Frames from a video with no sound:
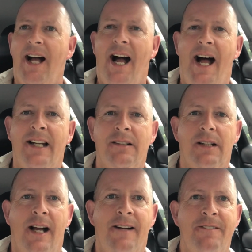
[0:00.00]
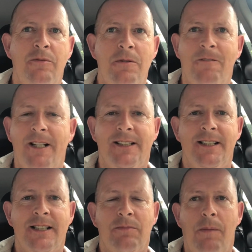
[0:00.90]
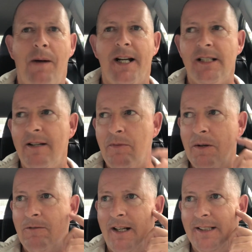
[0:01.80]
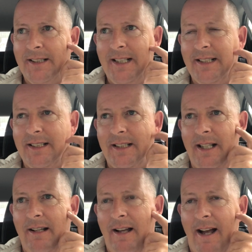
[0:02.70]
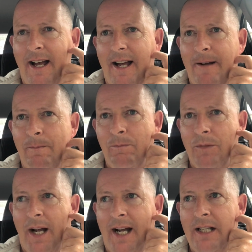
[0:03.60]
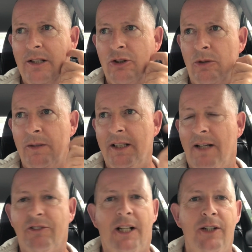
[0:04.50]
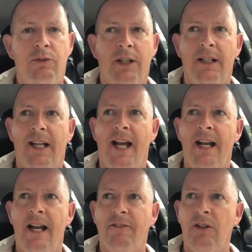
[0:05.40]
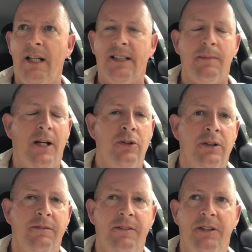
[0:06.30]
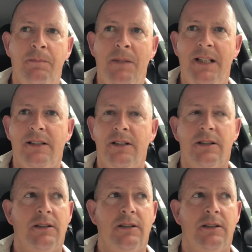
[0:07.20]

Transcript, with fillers: And I've never been right since. My back's never been right since. Um, I normally, I've tried running again and I've only lasted about one hundred fifty metres.